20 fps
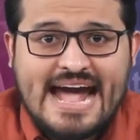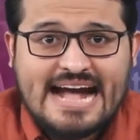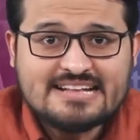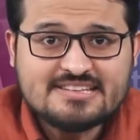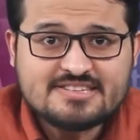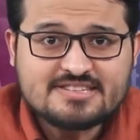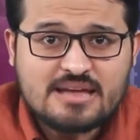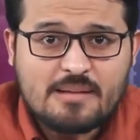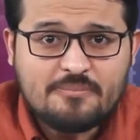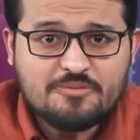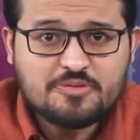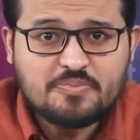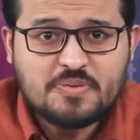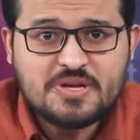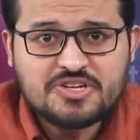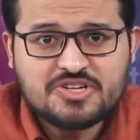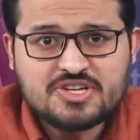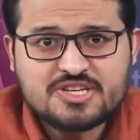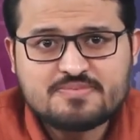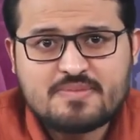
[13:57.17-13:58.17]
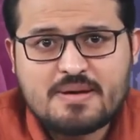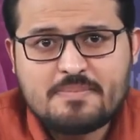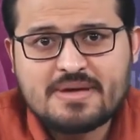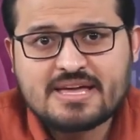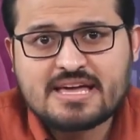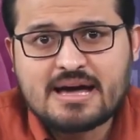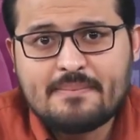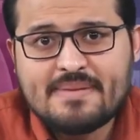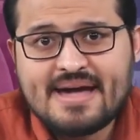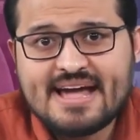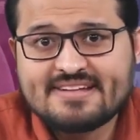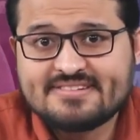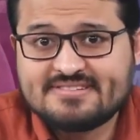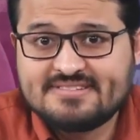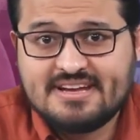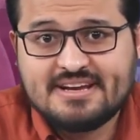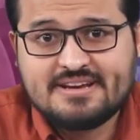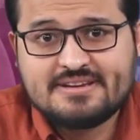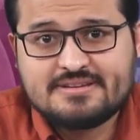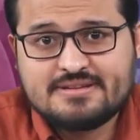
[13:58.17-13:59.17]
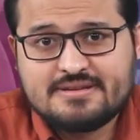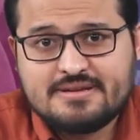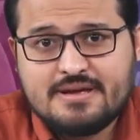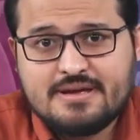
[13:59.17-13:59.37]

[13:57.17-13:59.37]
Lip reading: and some species may become extinct.